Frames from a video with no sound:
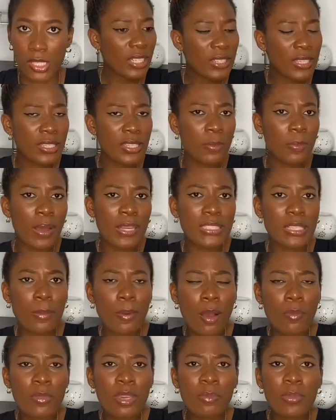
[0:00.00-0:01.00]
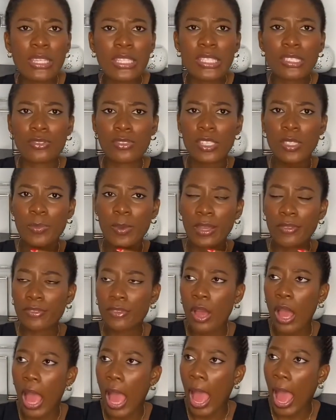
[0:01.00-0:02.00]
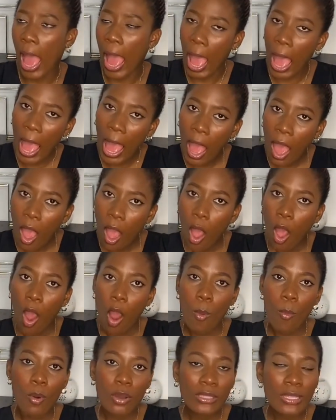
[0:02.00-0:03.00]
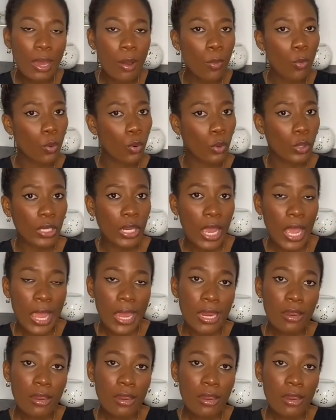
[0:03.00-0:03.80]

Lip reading: And then the part about me being disrespectful, that one,